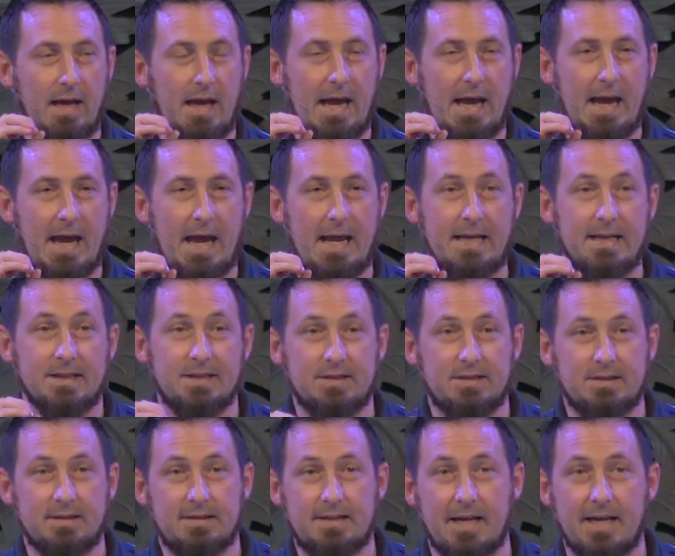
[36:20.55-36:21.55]
And he
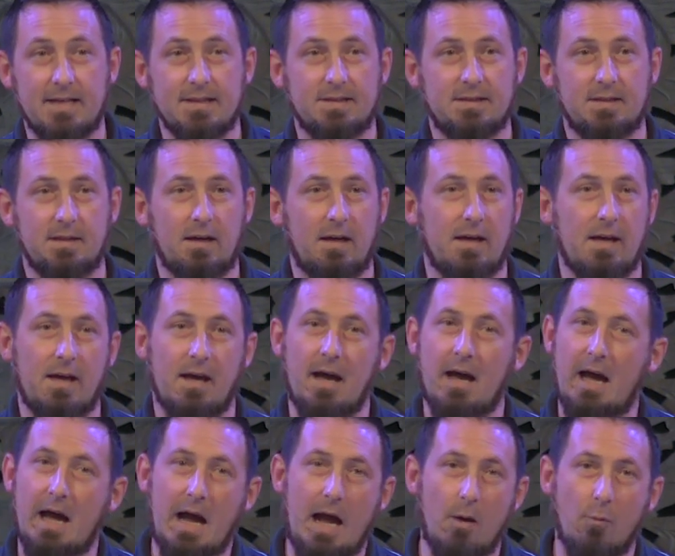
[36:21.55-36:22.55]
says,
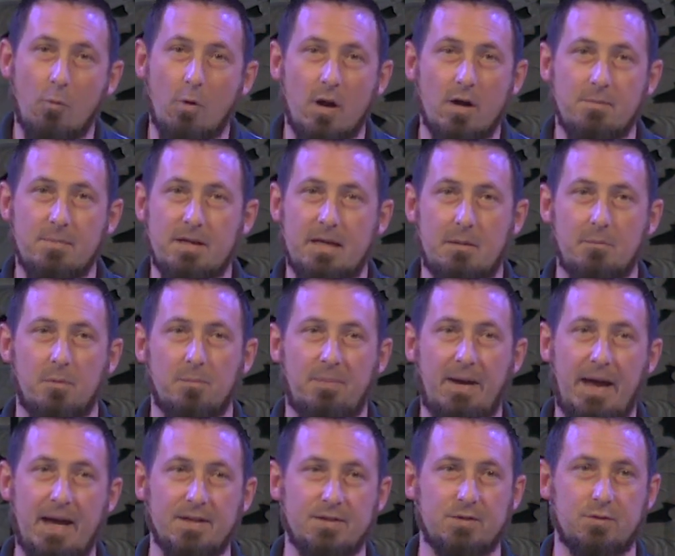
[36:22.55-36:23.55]
I want to become a
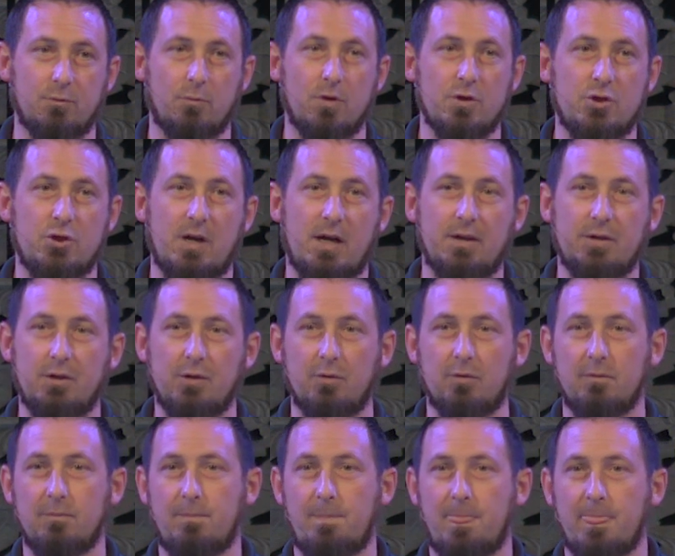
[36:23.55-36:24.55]
pastor. What should I do?
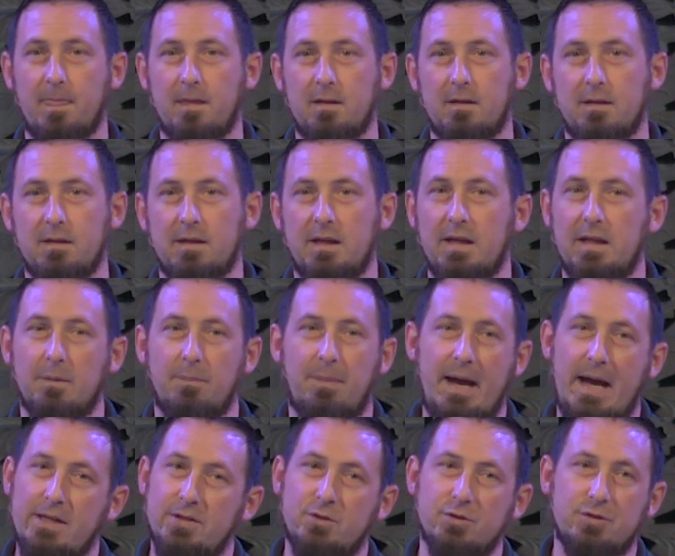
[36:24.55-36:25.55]
And the
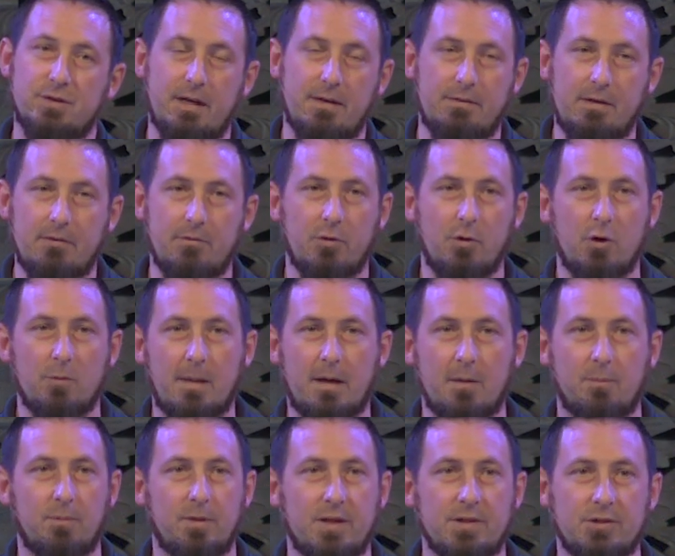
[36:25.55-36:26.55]
pastor said, Have you ever heard about a
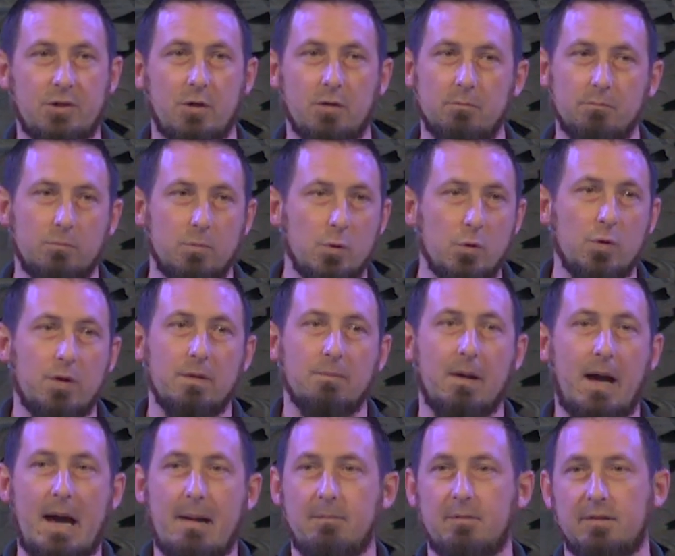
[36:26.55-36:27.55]
place called Moody
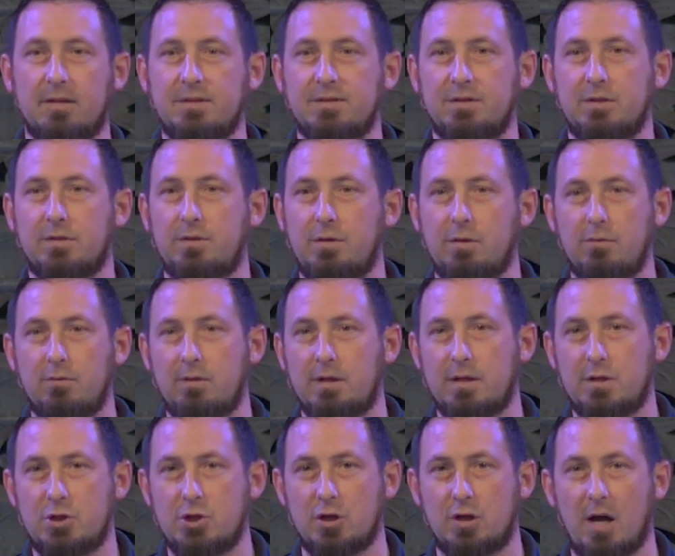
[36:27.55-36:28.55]
Bible Institute in
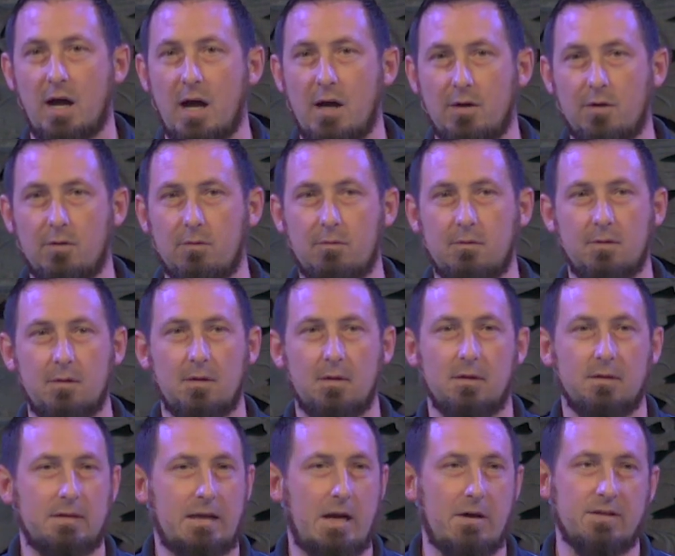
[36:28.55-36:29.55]
Chicago?
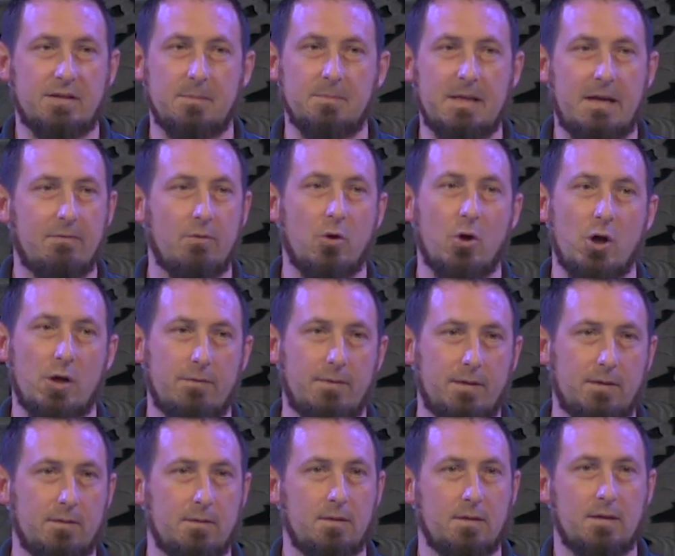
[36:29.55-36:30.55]
Gary said, Never heard of it.
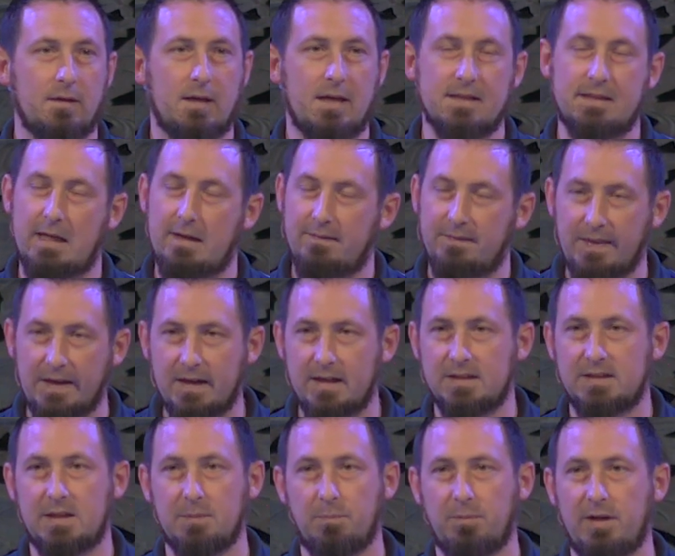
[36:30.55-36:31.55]
He said, I think it's
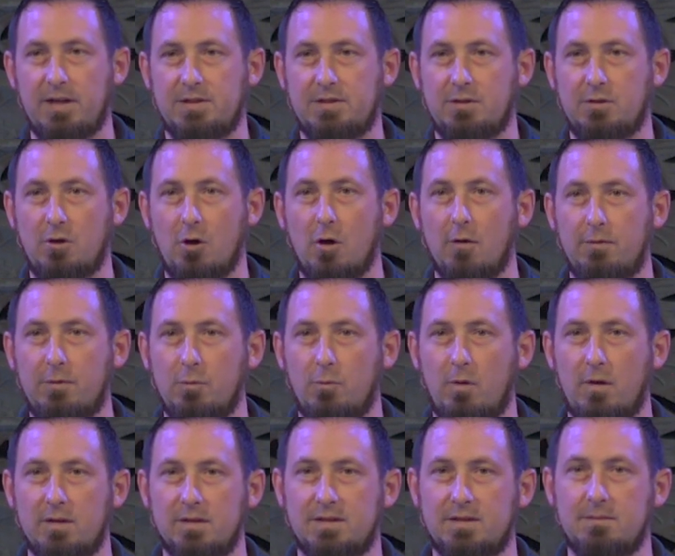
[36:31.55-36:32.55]
the place to go if you
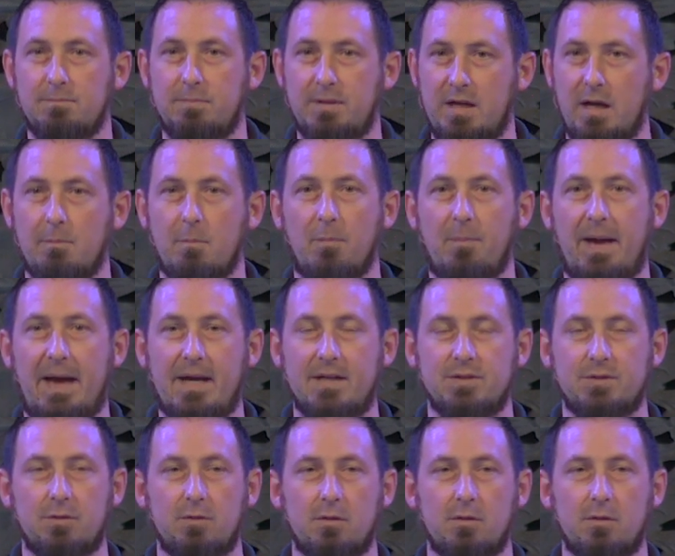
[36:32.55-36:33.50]
want to become a pastor.